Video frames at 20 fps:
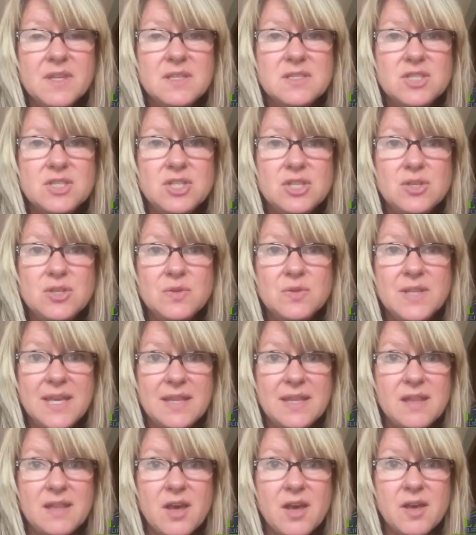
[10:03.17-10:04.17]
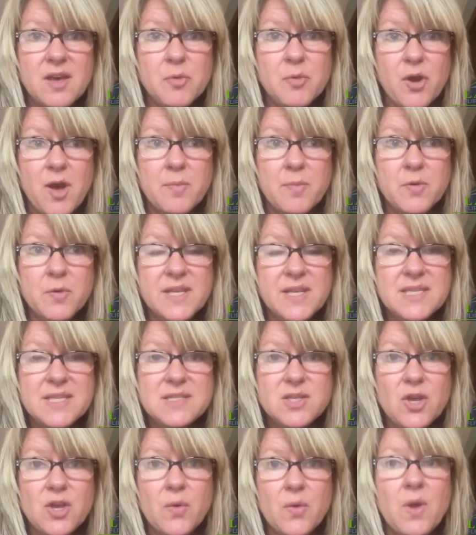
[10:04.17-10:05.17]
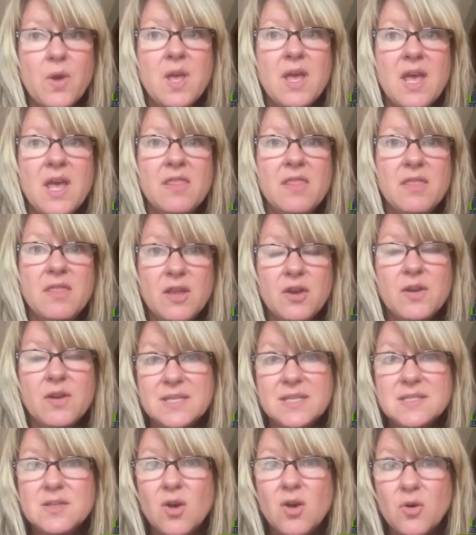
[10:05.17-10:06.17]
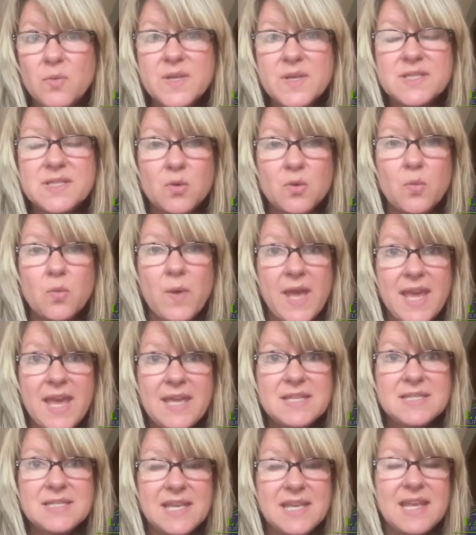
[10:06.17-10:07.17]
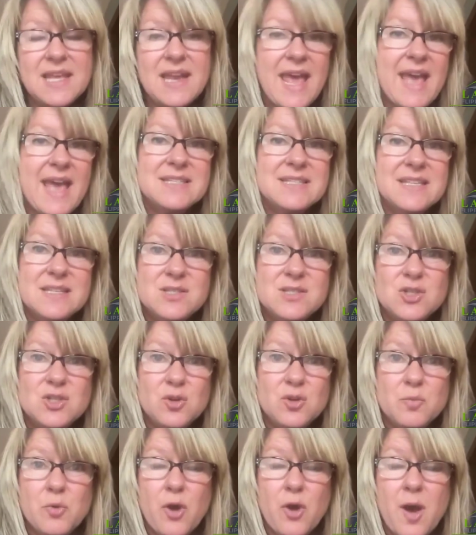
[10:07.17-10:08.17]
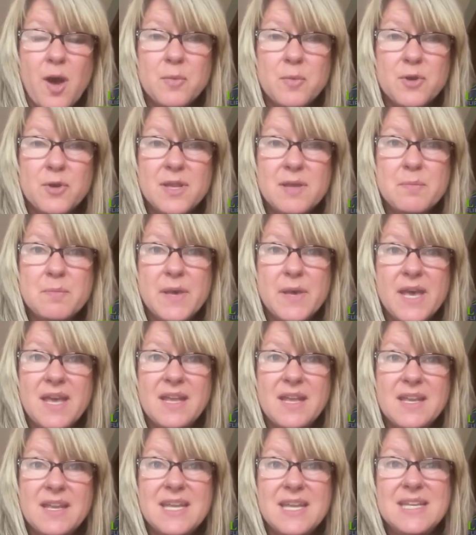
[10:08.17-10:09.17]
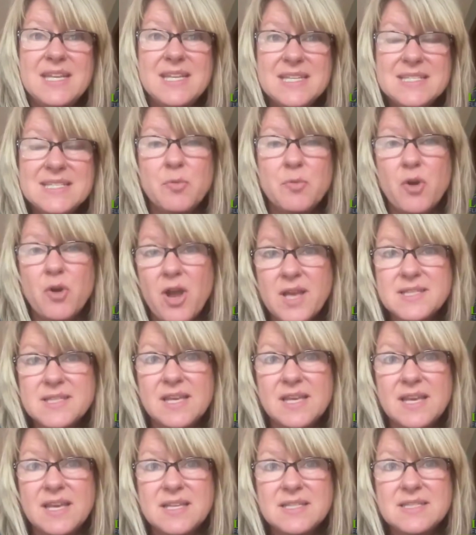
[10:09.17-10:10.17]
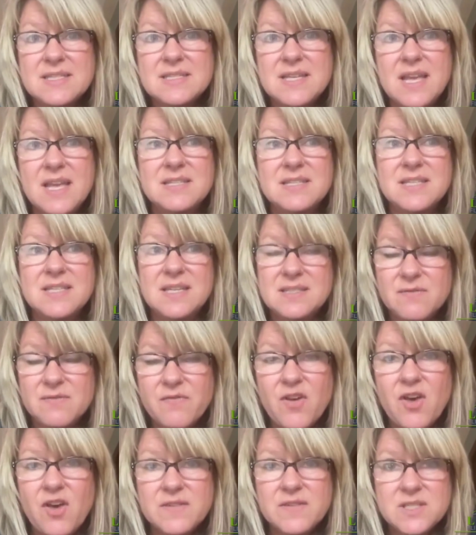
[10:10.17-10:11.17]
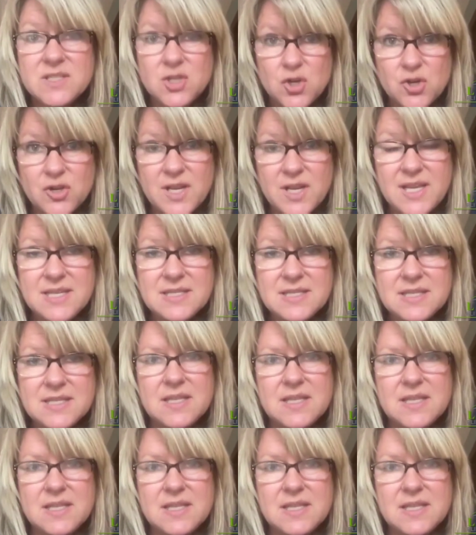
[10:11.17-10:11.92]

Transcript: to landlock a property. So there is always a way to get access to your property, but it is a process. It does involve attorneys. It